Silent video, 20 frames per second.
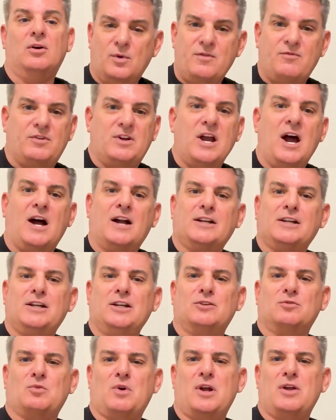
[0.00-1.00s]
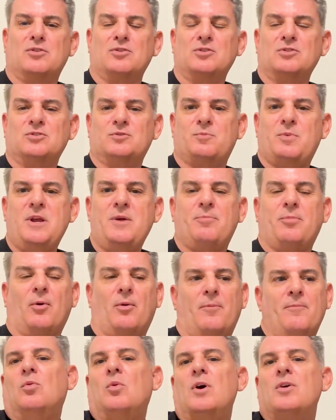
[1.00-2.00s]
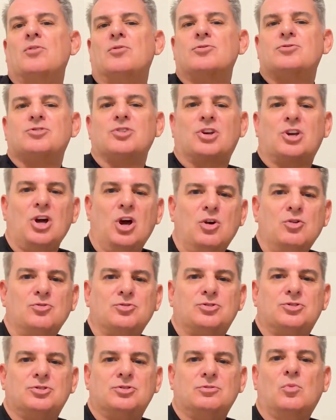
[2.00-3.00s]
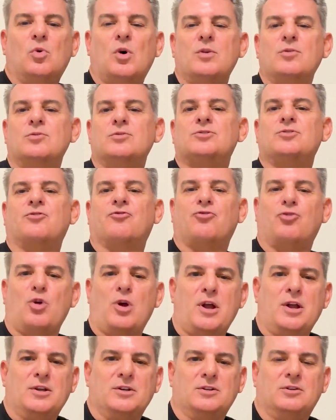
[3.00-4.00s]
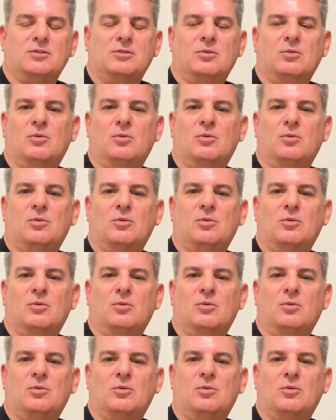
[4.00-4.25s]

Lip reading: We've got to get around those people, whether it's a coach, whether it's a friend,